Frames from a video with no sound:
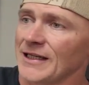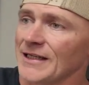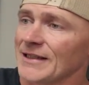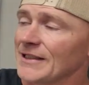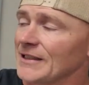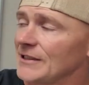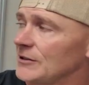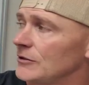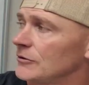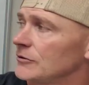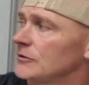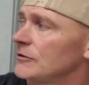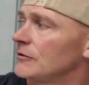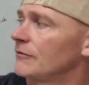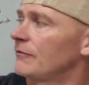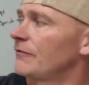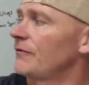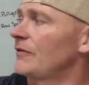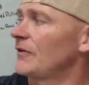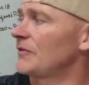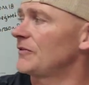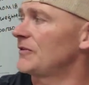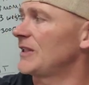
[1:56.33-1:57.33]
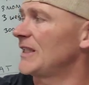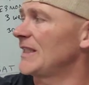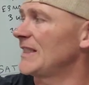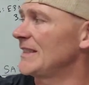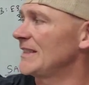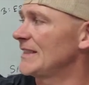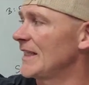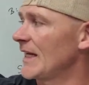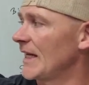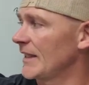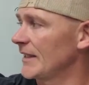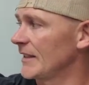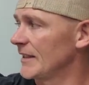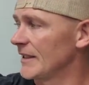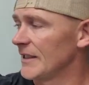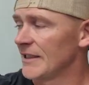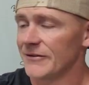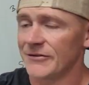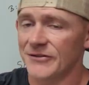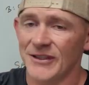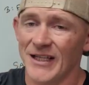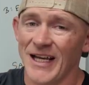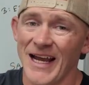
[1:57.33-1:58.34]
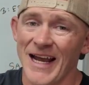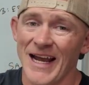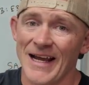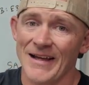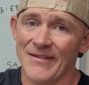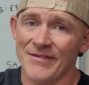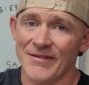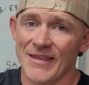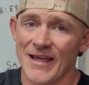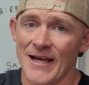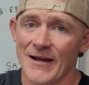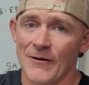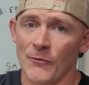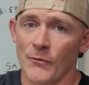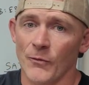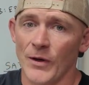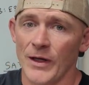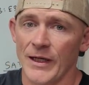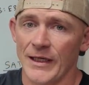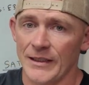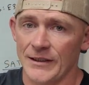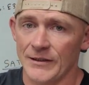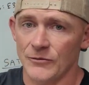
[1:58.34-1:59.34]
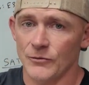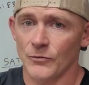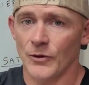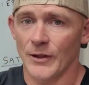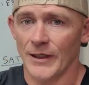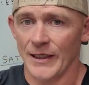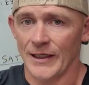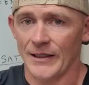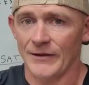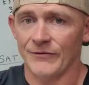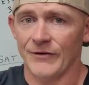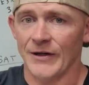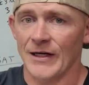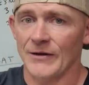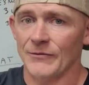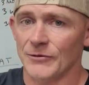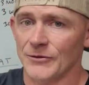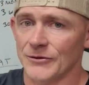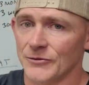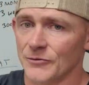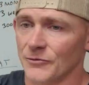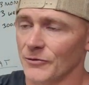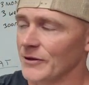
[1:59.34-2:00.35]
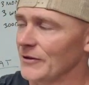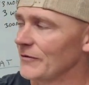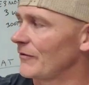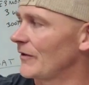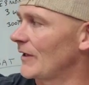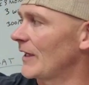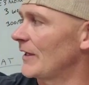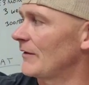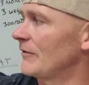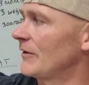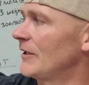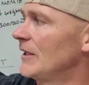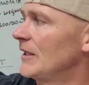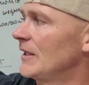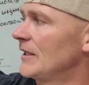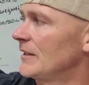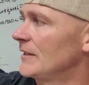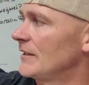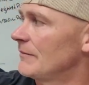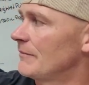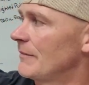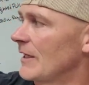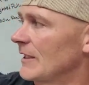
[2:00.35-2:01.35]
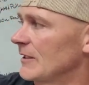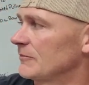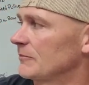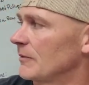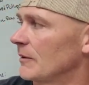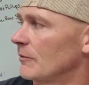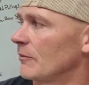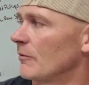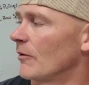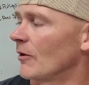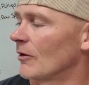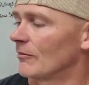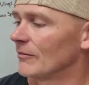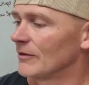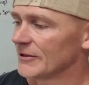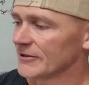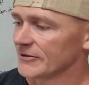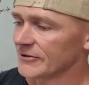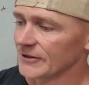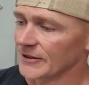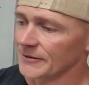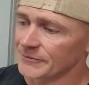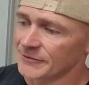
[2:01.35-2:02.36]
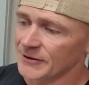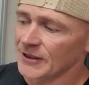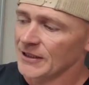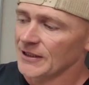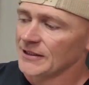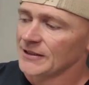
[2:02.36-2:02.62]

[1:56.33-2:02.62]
and then you'll do 15 deadlifts at that weight to 185, 125. Then max burpee bar muscle ups.